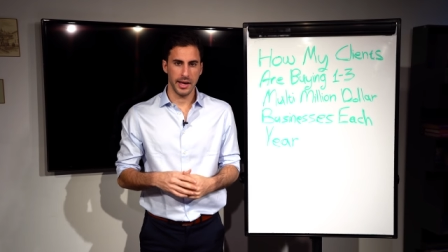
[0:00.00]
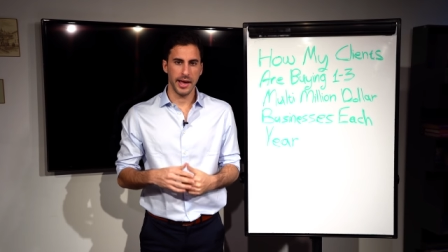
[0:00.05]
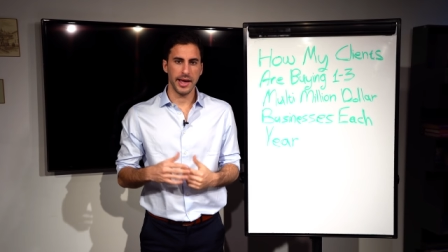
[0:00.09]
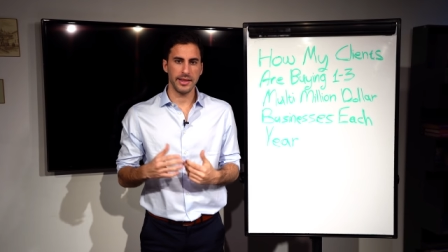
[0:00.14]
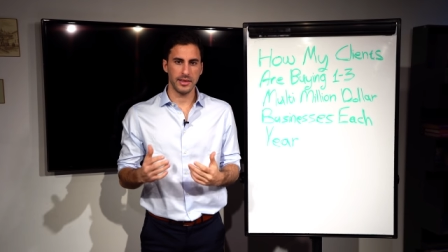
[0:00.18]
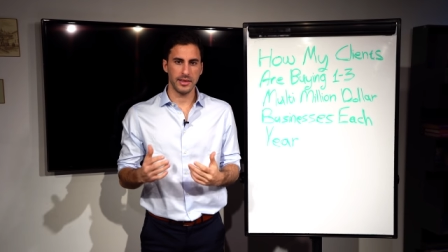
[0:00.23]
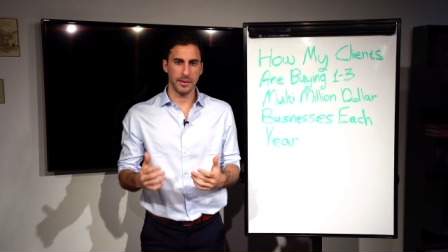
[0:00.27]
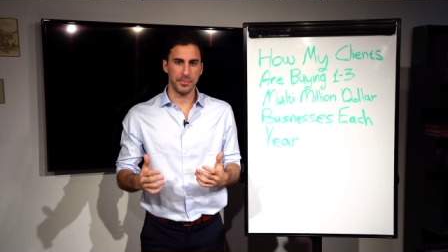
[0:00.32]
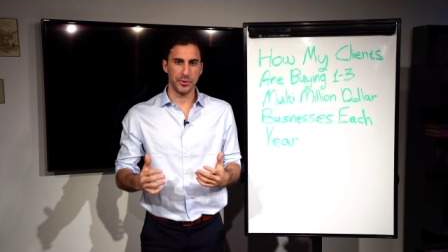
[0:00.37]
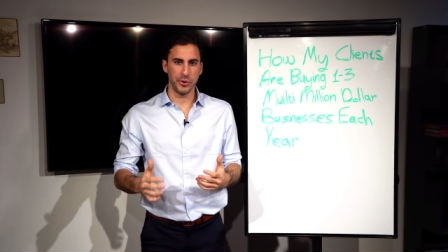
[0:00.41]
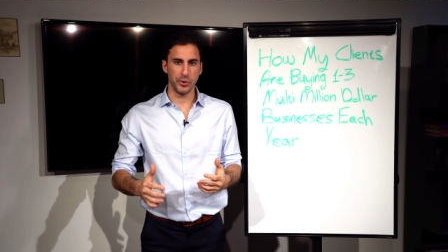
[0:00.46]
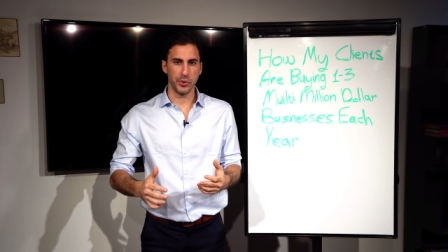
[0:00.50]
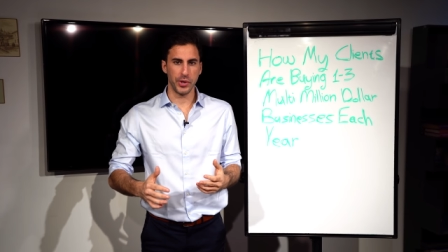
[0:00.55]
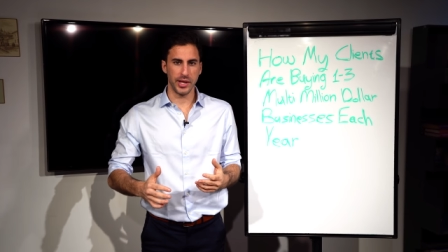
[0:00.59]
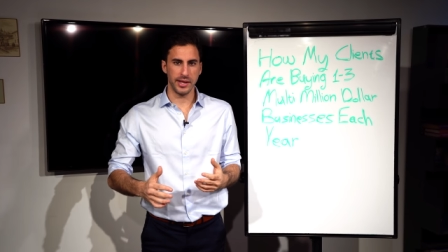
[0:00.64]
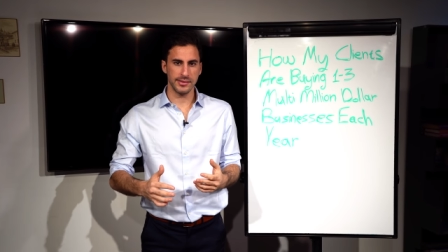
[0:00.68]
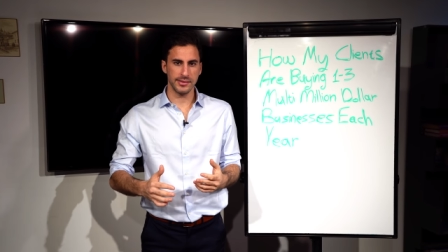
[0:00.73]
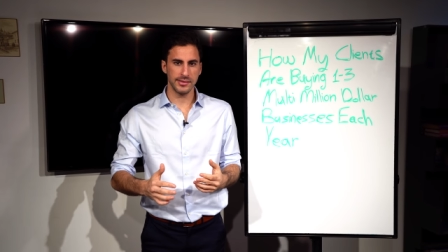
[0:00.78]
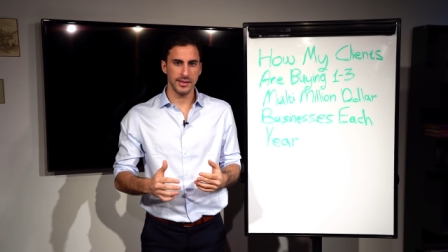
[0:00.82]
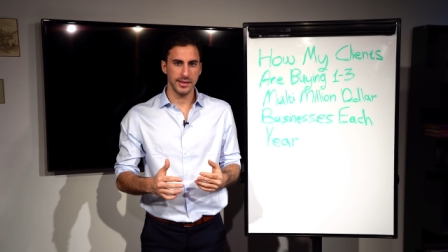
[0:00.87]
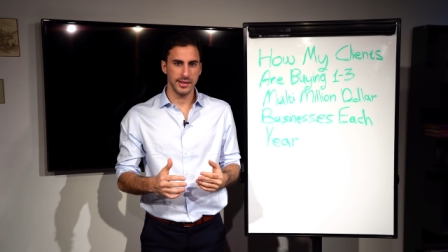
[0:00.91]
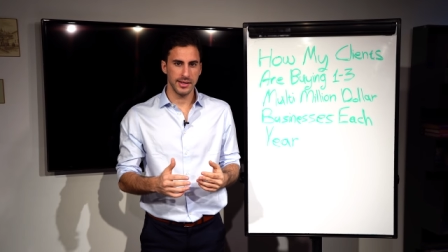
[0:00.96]
And the beauty
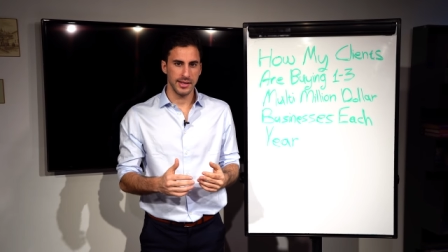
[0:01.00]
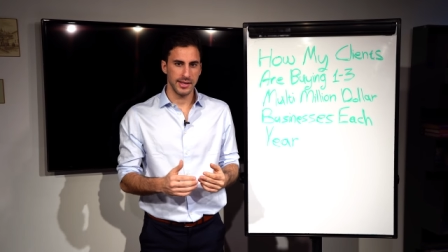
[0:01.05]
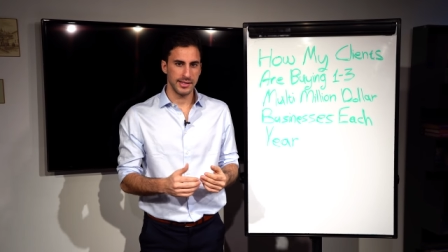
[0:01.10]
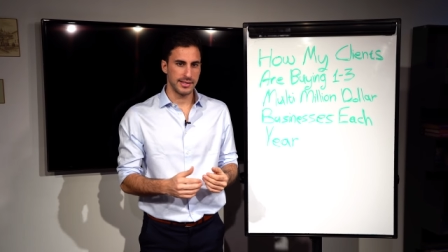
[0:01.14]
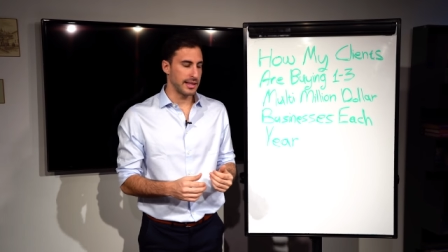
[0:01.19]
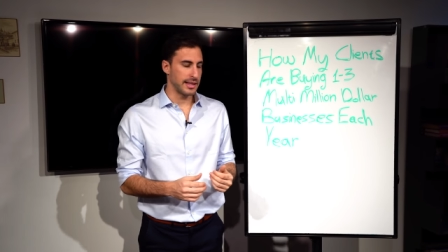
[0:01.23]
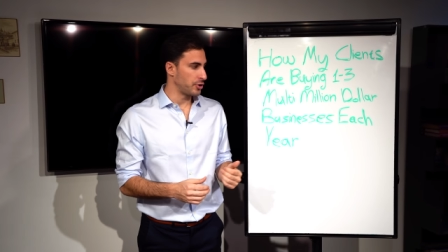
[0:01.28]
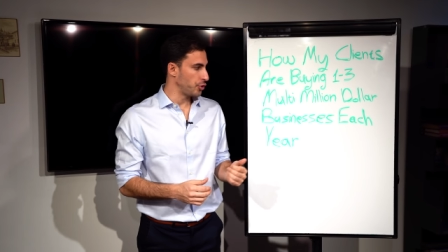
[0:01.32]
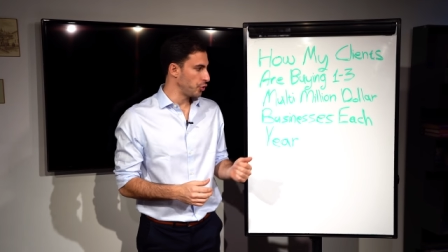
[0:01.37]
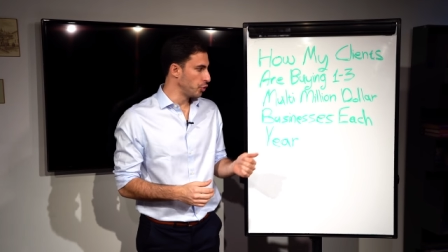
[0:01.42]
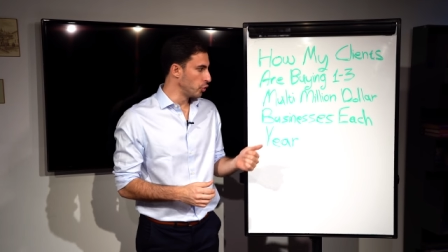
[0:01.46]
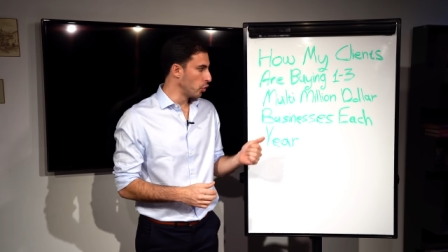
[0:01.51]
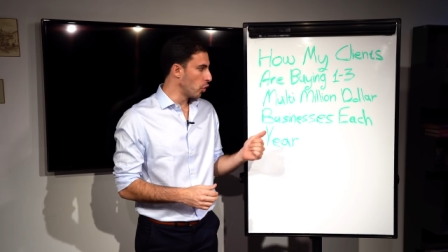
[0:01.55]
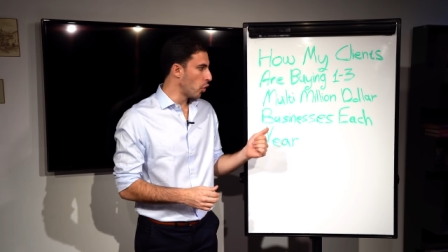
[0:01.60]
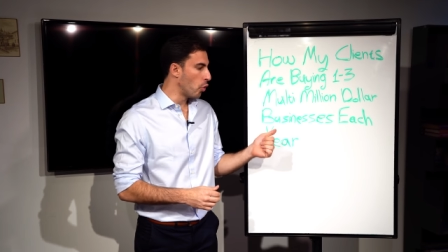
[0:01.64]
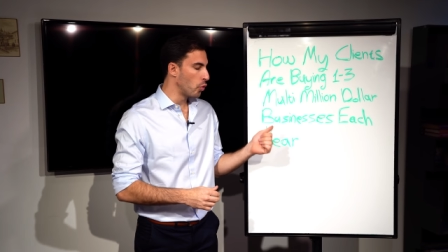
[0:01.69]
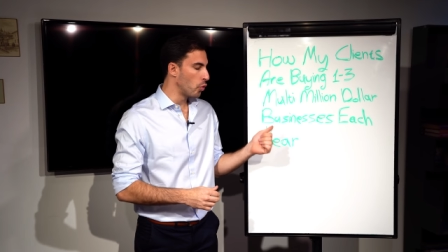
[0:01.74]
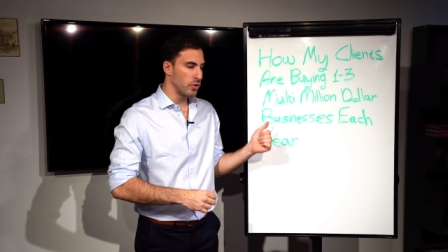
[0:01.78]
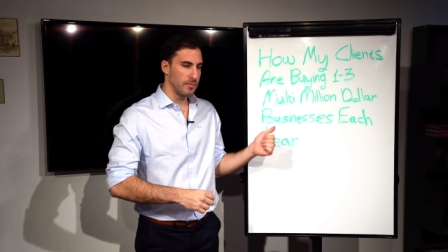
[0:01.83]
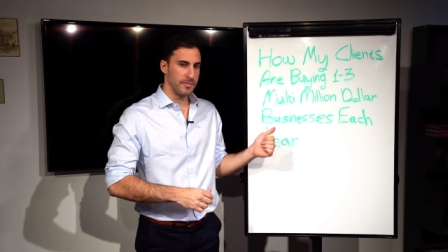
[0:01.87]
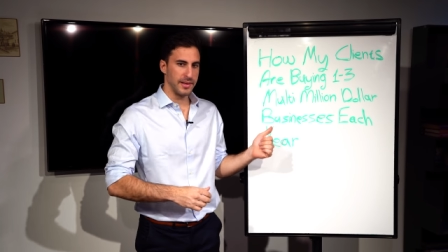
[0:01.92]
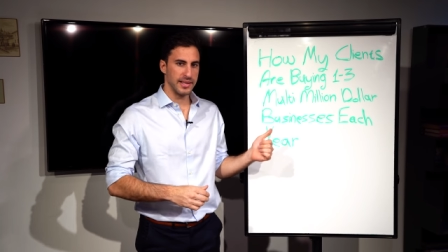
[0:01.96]
is, is that you'll
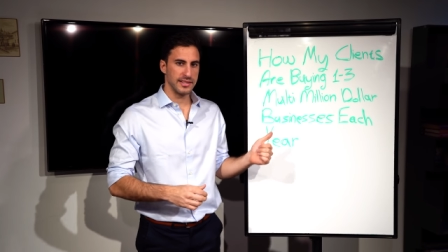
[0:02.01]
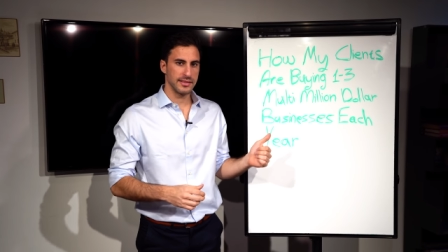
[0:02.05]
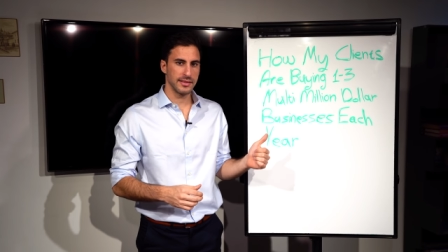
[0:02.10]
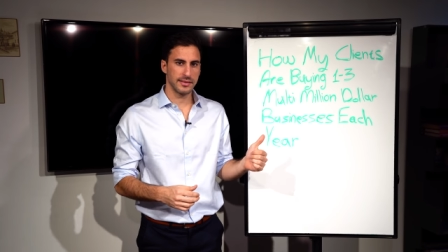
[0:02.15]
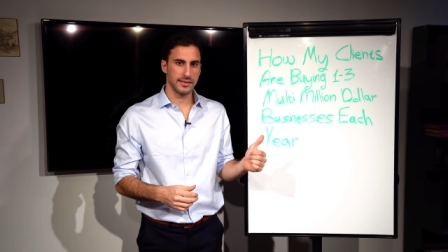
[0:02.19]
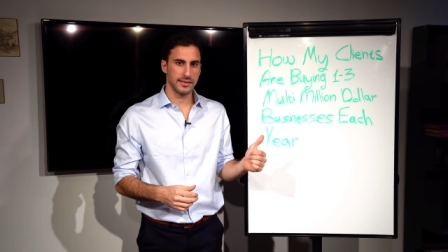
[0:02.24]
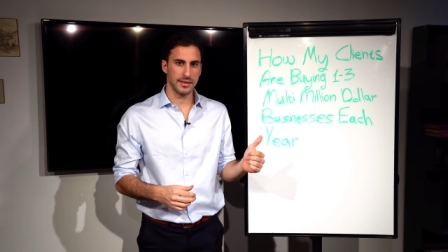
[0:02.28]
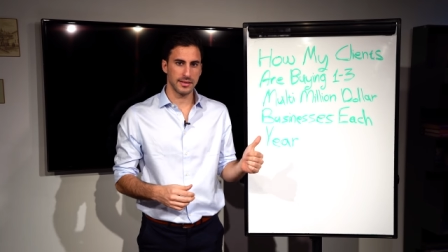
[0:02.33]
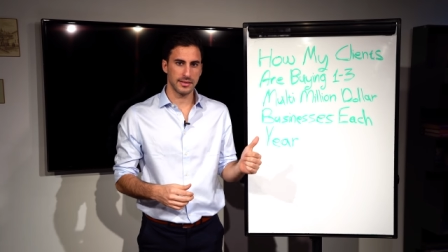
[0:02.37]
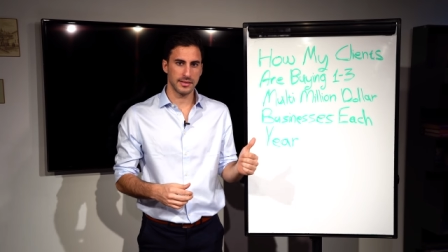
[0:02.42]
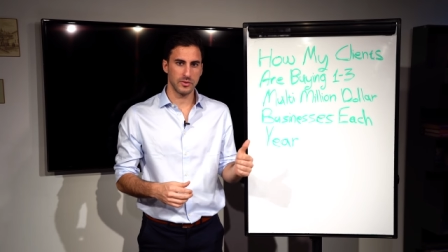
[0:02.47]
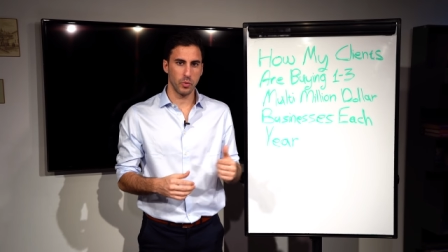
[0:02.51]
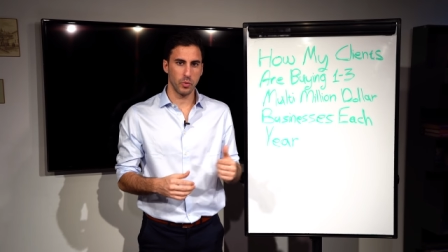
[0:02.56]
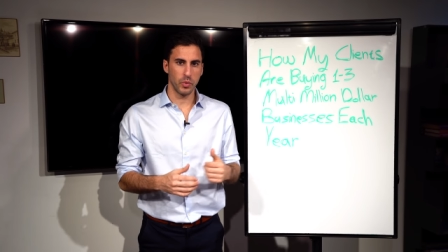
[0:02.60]
own businesses